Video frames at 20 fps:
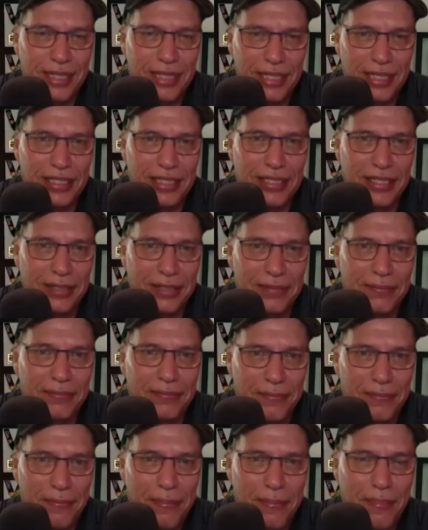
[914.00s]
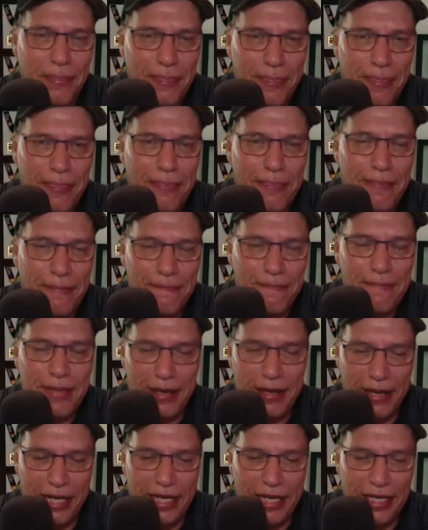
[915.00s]
I like that. opposite
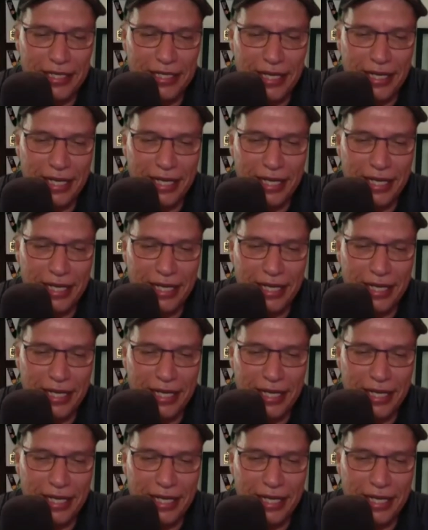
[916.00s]
yeah, I like that.